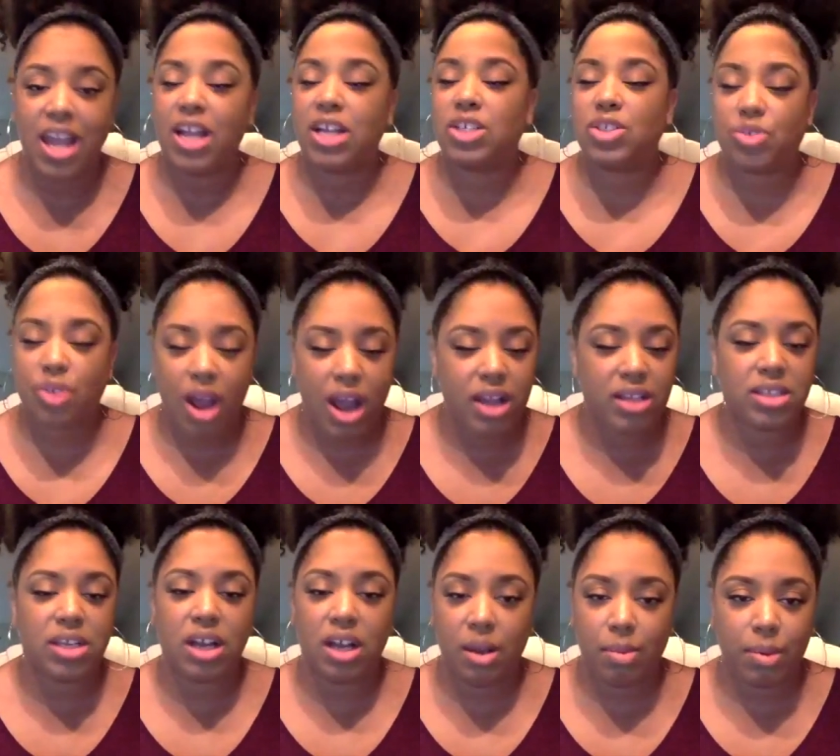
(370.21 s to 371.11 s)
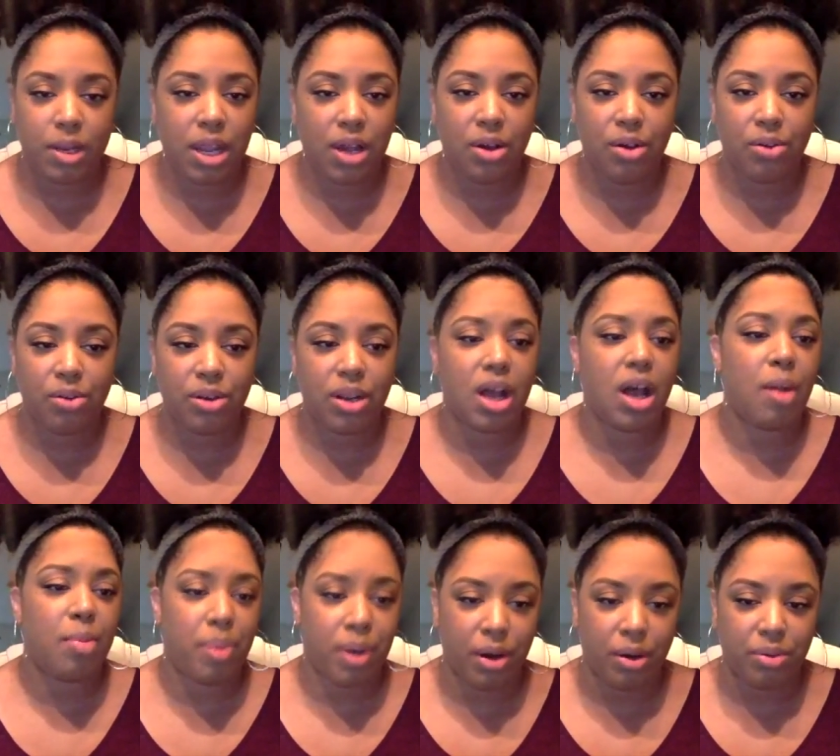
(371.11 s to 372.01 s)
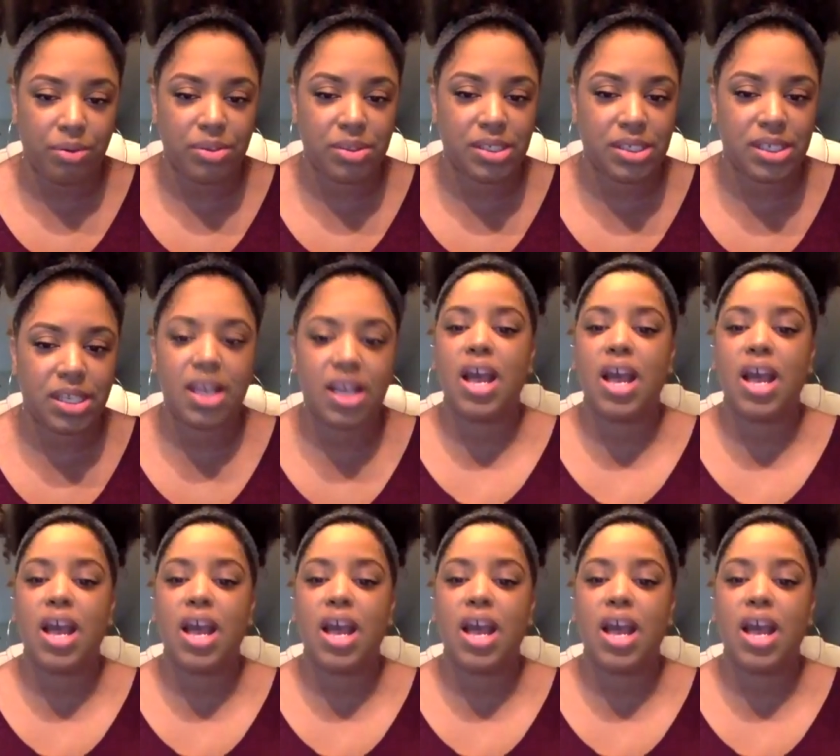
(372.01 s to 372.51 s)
trying to upload a post.